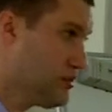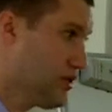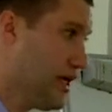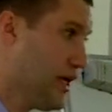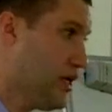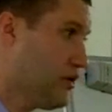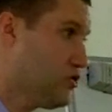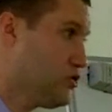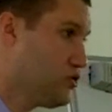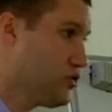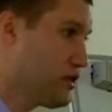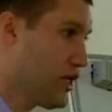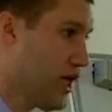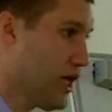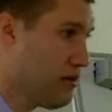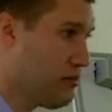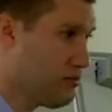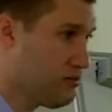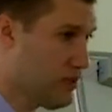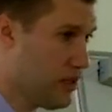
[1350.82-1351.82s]
the angels
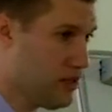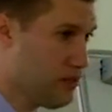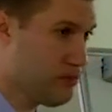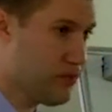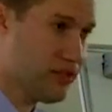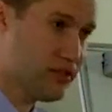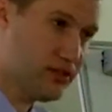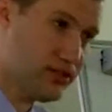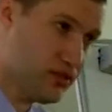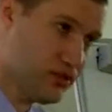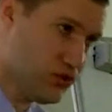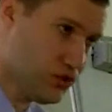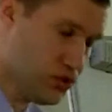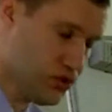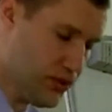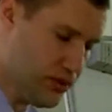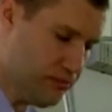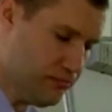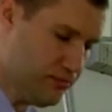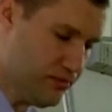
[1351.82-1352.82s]
came and ministered
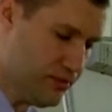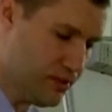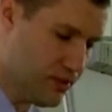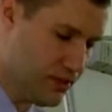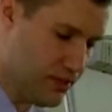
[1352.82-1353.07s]
to him.